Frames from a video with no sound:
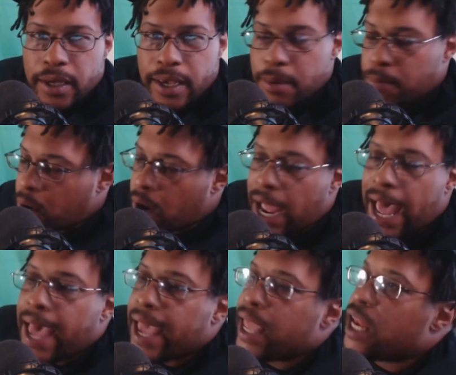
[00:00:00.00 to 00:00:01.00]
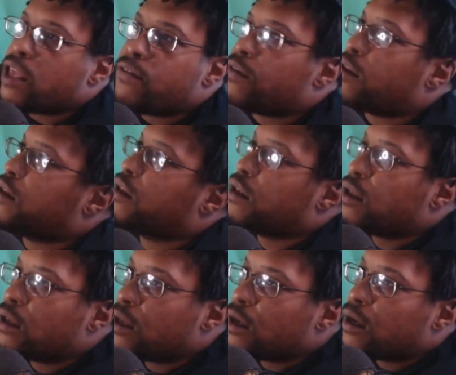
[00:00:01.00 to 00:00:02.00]
And bro, I ain't even
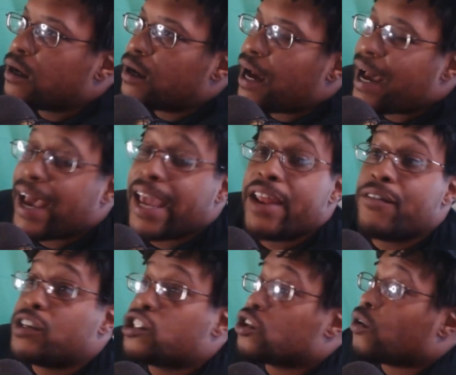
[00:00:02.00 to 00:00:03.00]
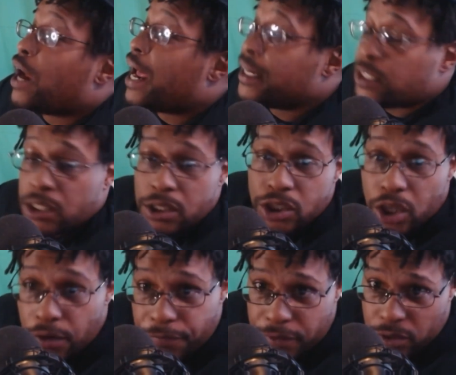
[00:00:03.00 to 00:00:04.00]
scratched the
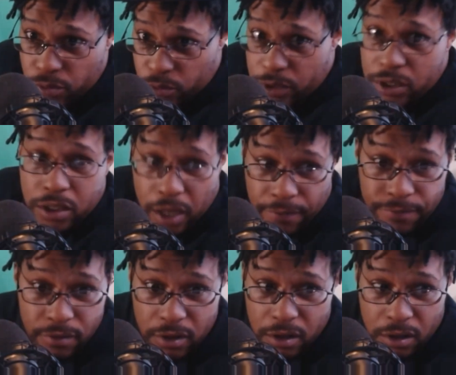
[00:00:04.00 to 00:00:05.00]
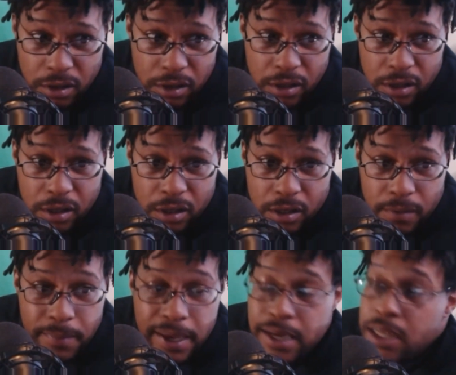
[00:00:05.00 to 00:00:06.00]
surface with stuff.
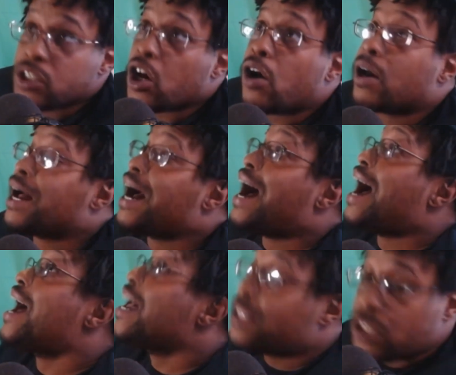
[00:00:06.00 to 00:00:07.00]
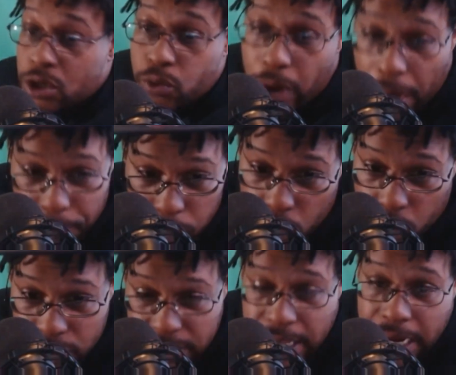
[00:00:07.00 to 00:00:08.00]
Man, there's all kinds of crap you
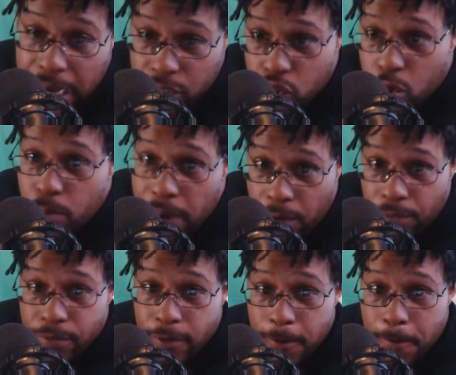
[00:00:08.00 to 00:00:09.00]
don't say it out your mouth.